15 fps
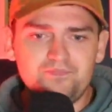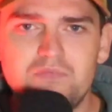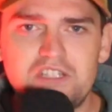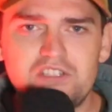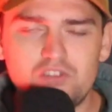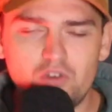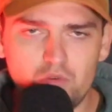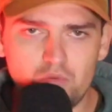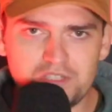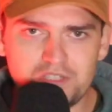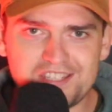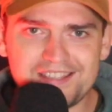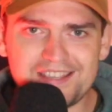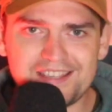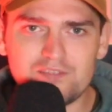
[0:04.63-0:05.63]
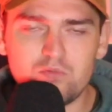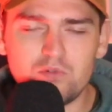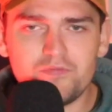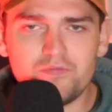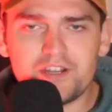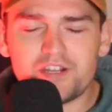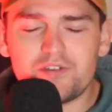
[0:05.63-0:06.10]
So it was a six one
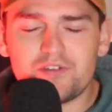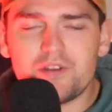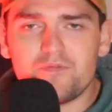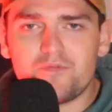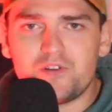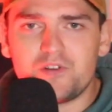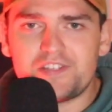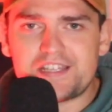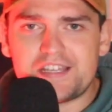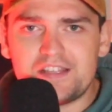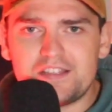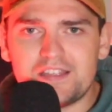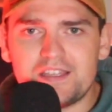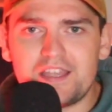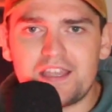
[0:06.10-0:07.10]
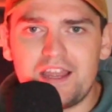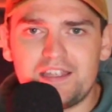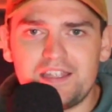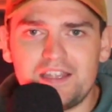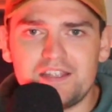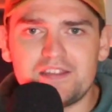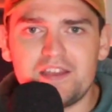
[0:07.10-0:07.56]
victory for Celtic
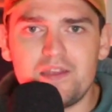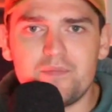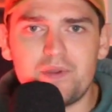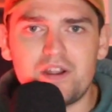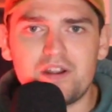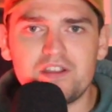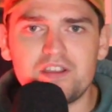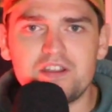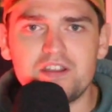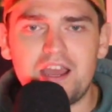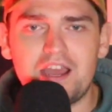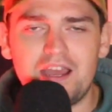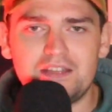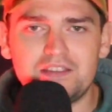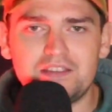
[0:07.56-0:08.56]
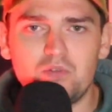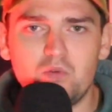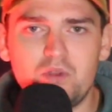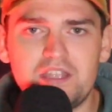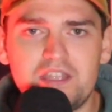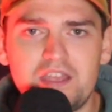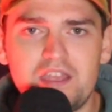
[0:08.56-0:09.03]
against Hibernian at the
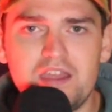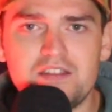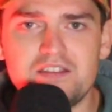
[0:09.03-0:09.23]
weekend.